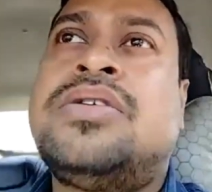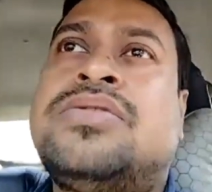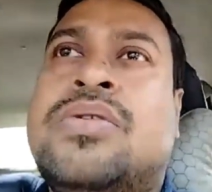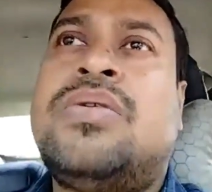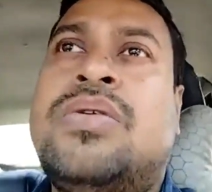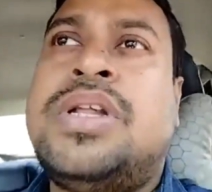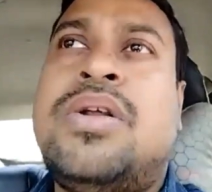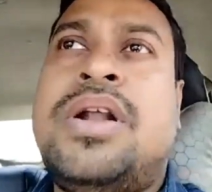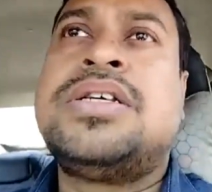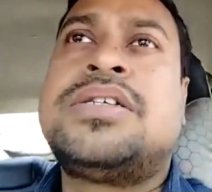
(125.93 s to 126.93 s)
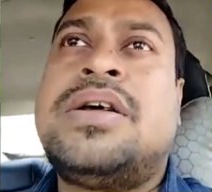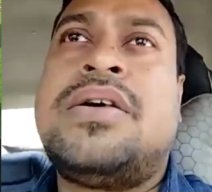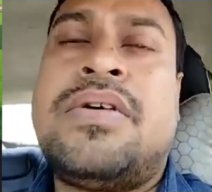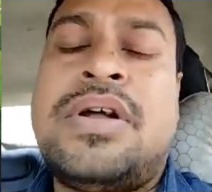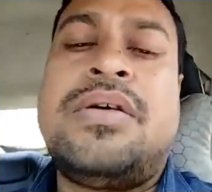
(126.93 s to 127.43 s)
So there is
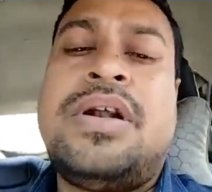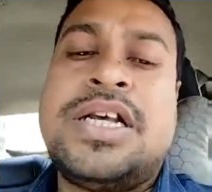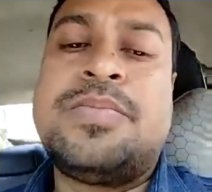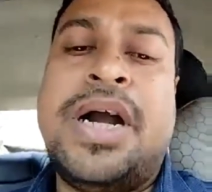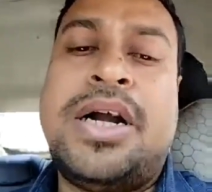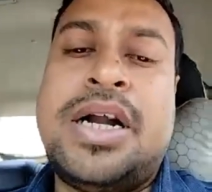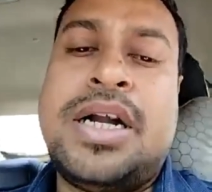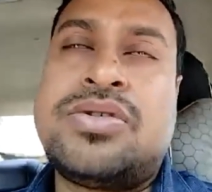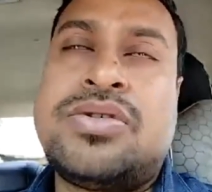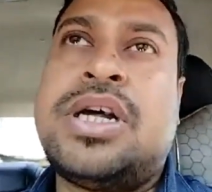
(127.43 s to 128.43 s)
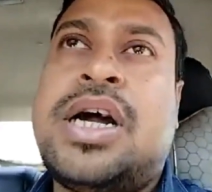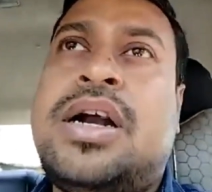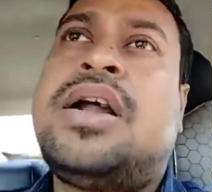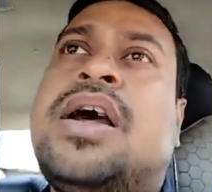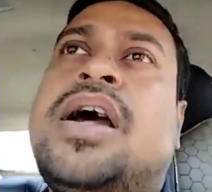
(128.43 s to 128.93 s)
less maintenance on that,
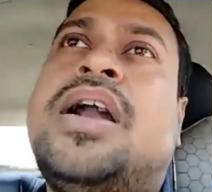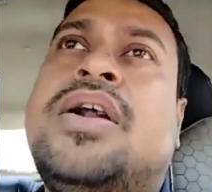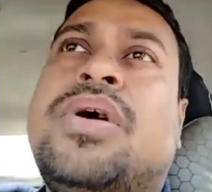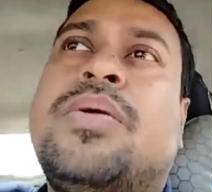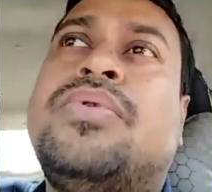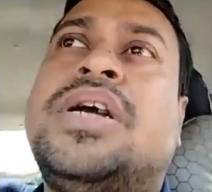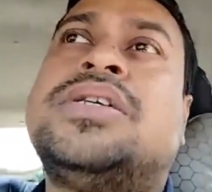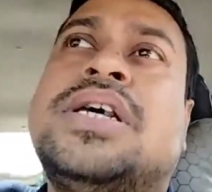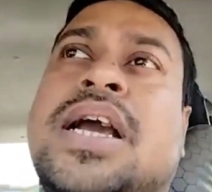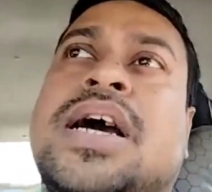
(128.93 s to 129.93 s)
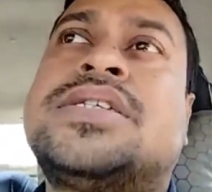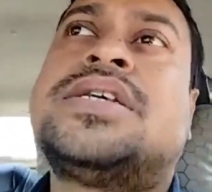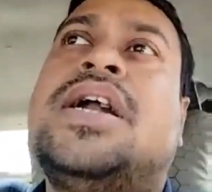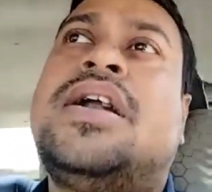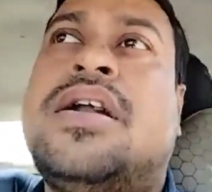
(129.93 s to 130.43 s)
and we are putting silica
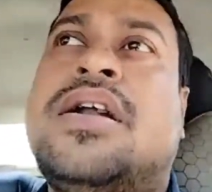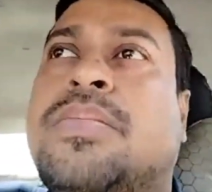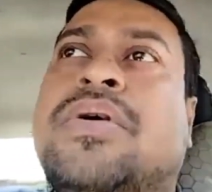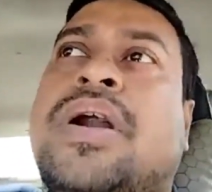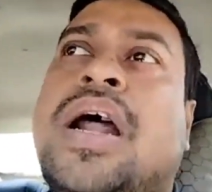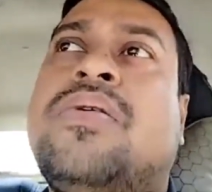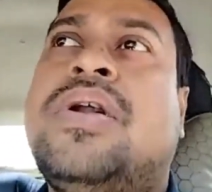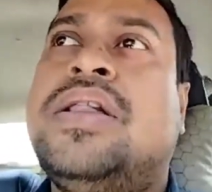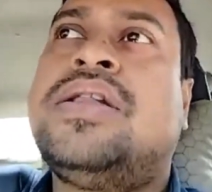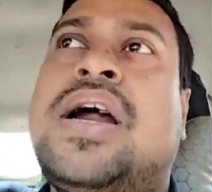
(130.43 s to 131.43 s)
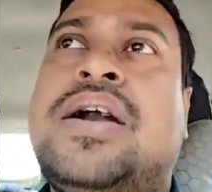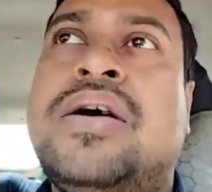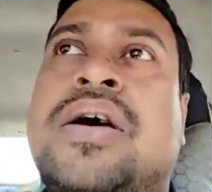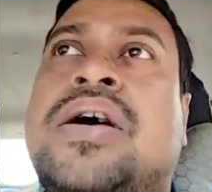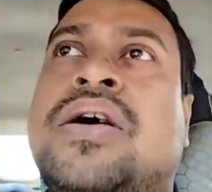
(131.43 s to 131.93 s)
sand rubber granule in that,
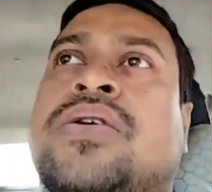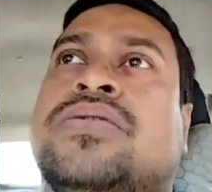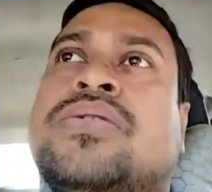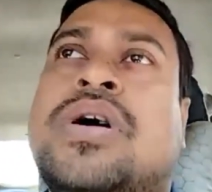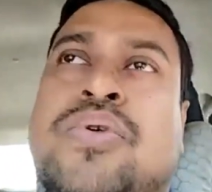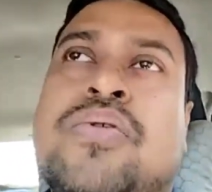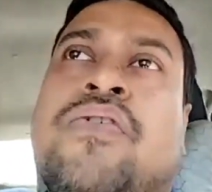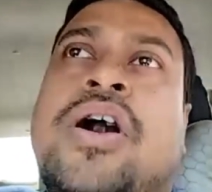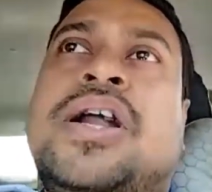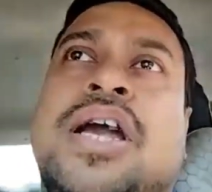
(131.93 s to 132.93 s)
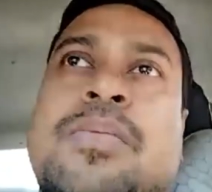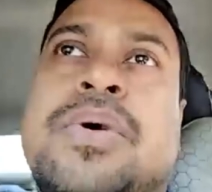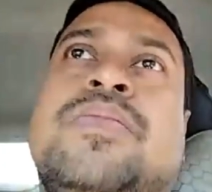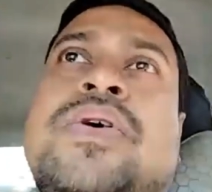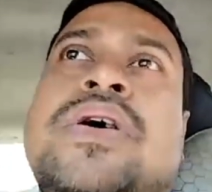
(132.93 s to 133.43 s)
so up to 40
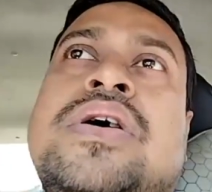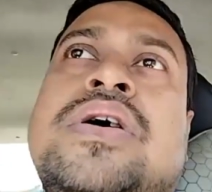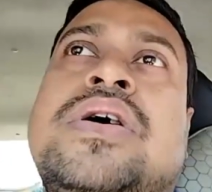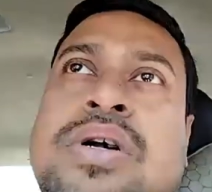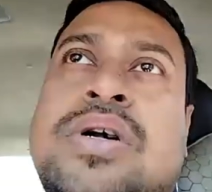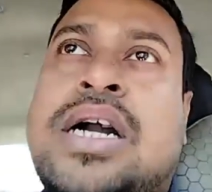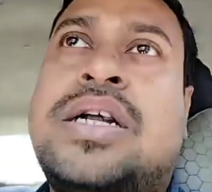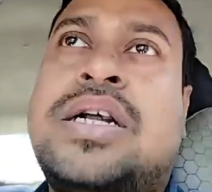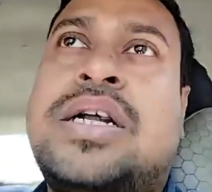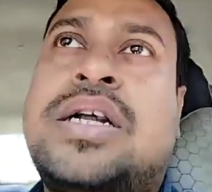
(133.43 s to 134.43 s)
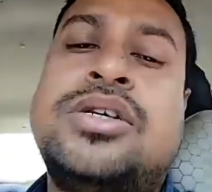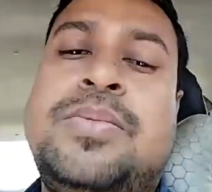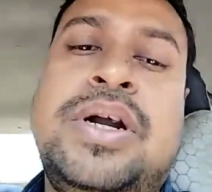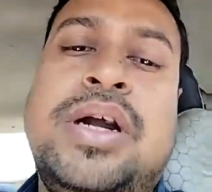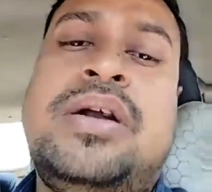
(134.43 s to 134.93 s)
mm, so that
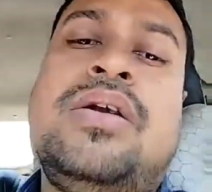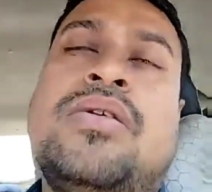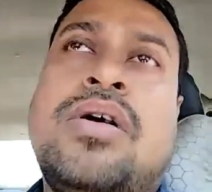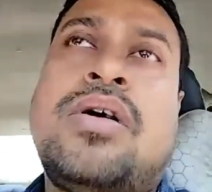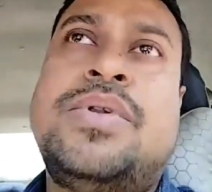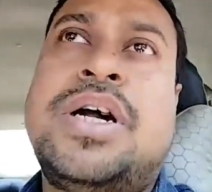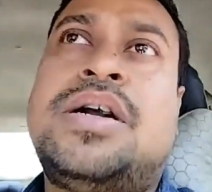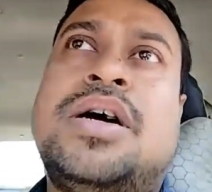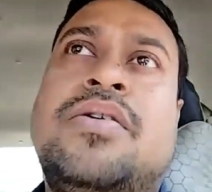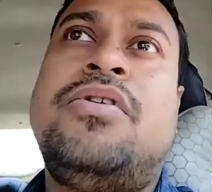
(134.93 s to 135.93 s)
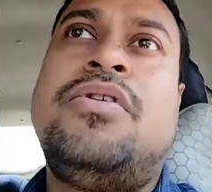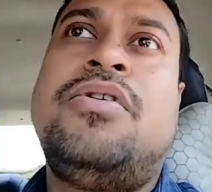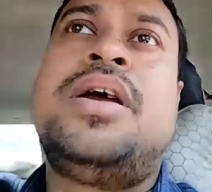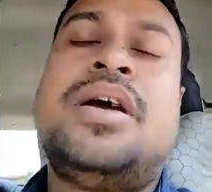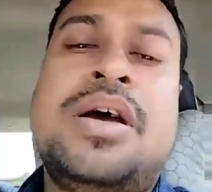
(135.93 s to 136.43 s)
longevity of the turf will
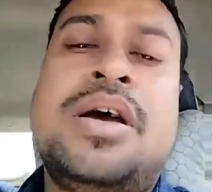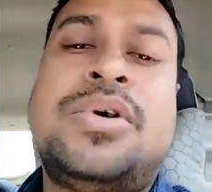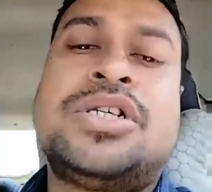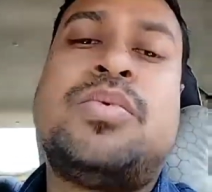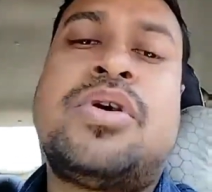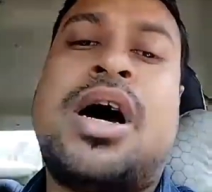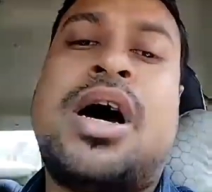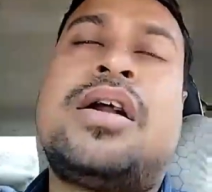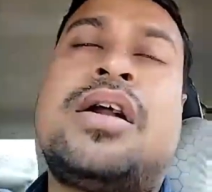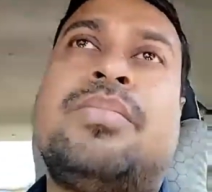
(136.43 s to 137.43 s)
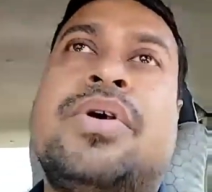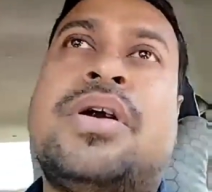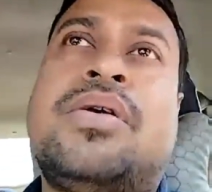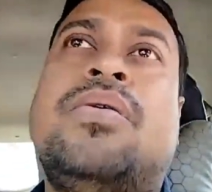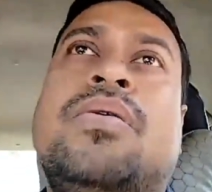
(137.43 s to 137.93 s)
be much more higher
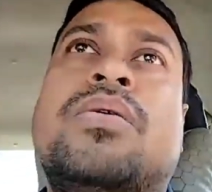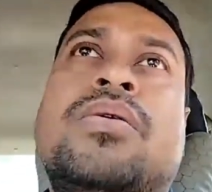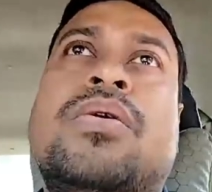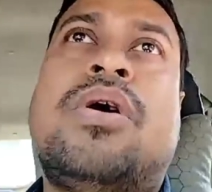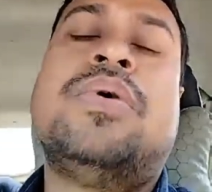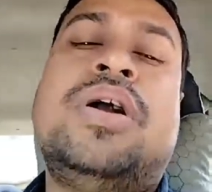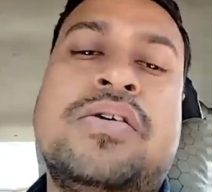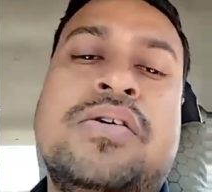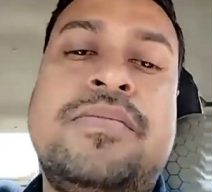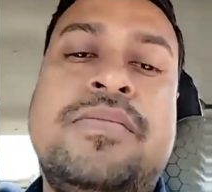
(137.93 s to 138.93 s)
compared to normal turf.